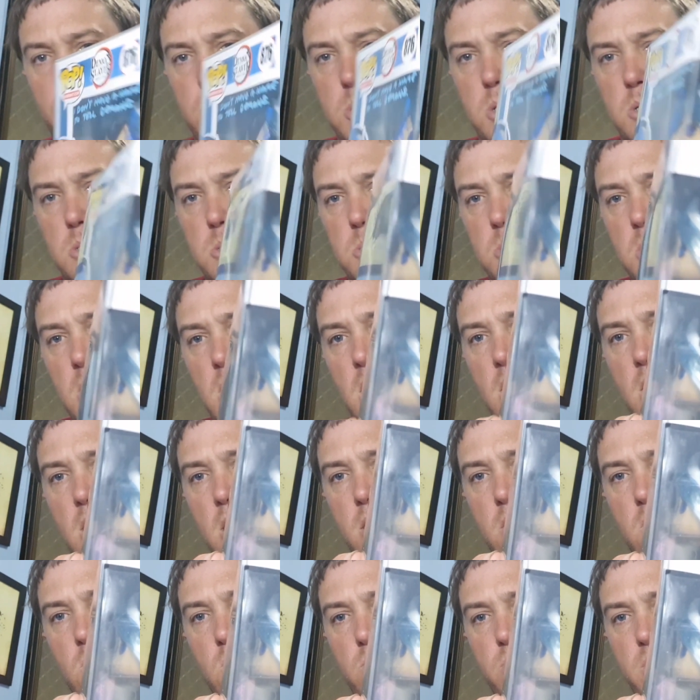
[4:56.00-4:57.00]
protectors,
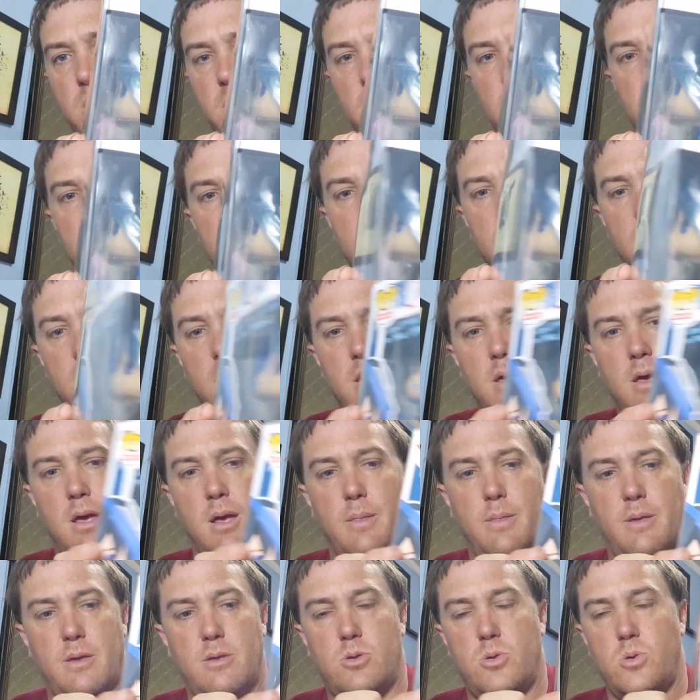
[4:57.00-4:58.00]
a little bit there,
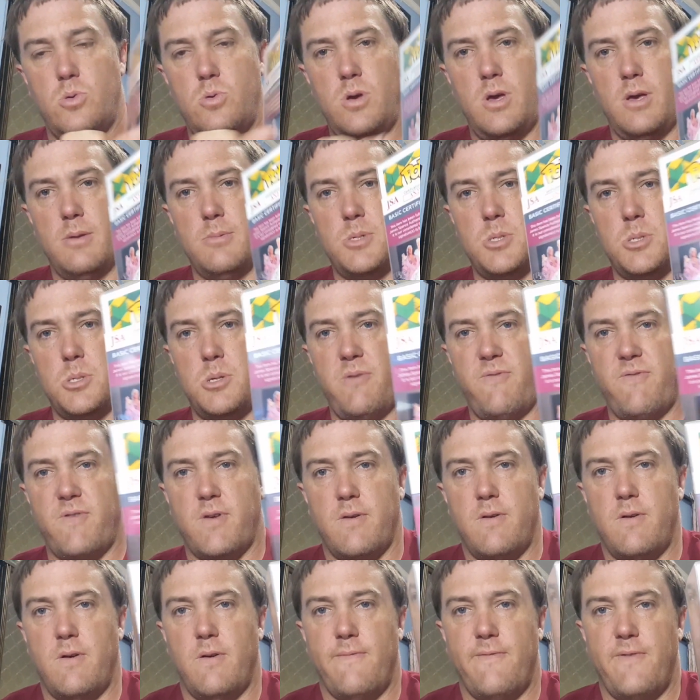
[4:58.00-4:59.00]
and they do have
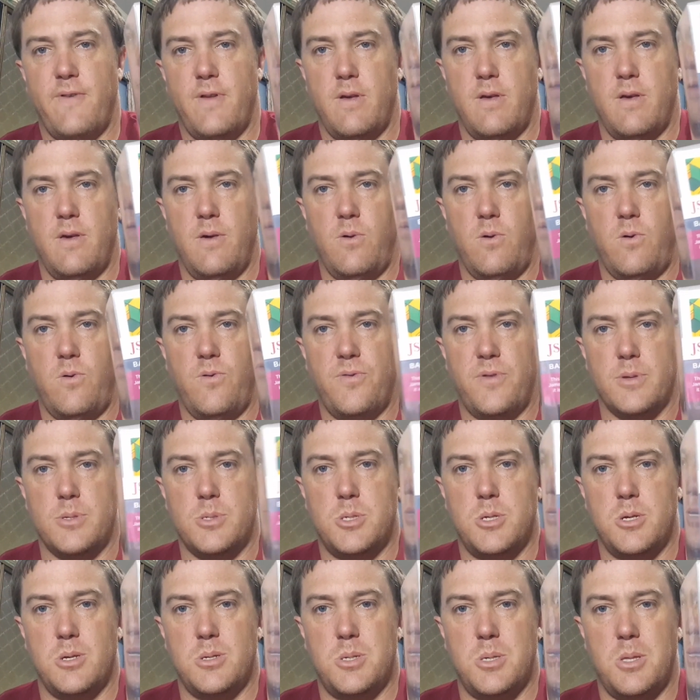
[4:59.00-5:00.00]
certificate of
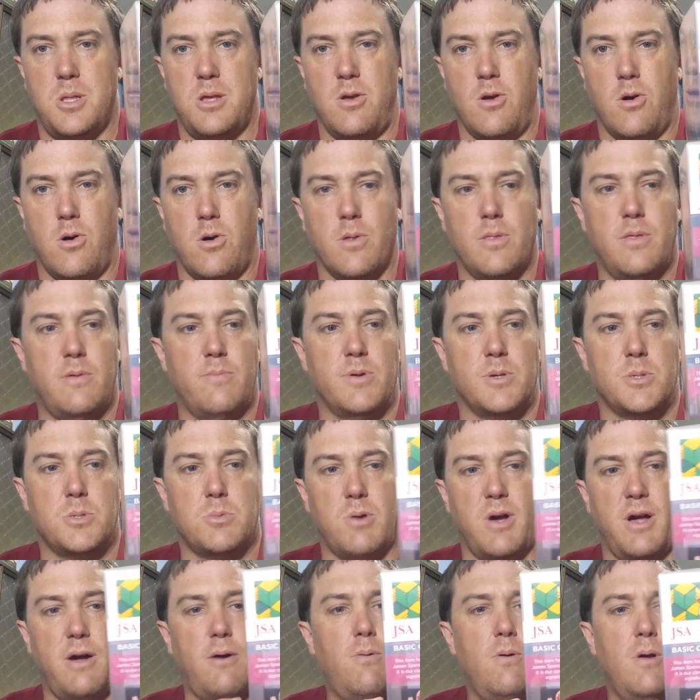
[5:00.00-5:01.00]
authenticity on them
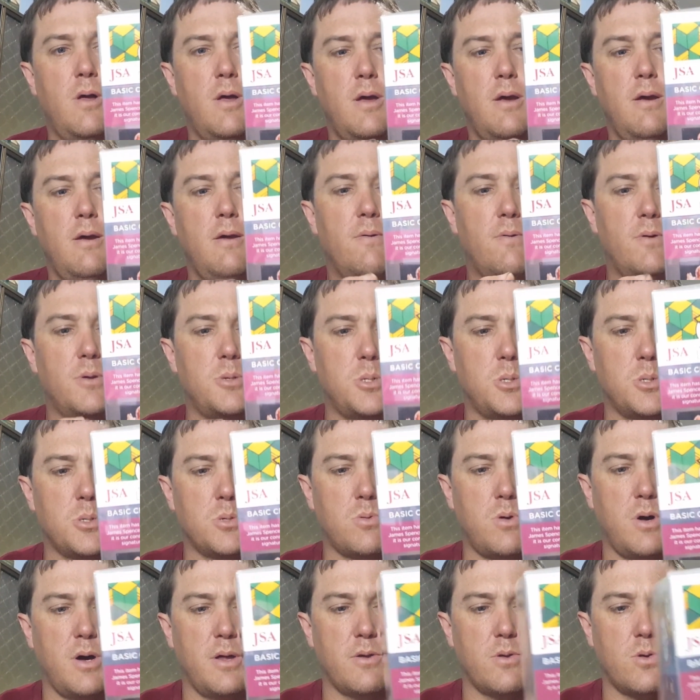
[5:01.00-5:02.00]
as well, which is
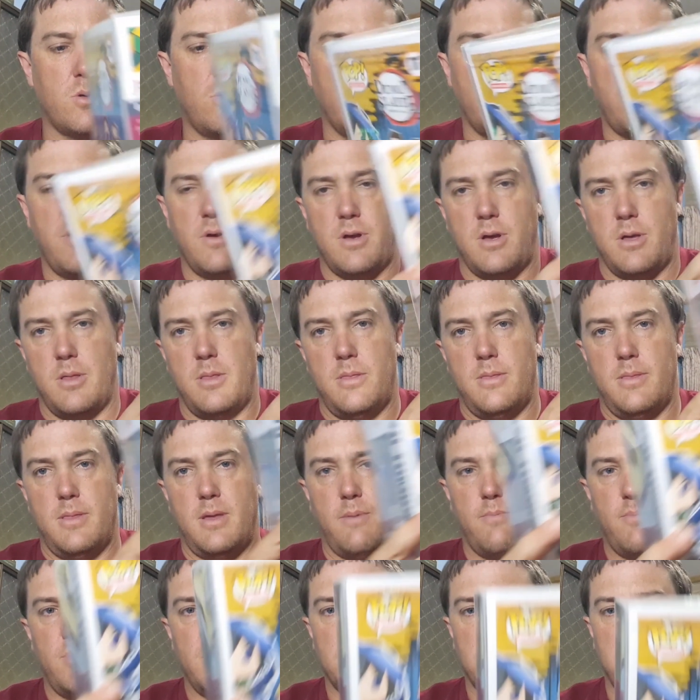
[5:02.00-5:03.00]
quite a cool thing in
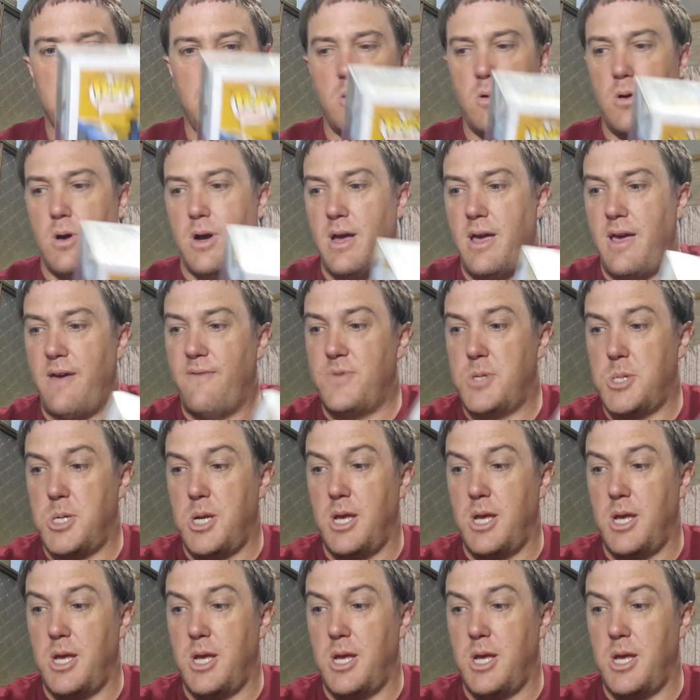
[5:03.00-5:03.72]
number. So I have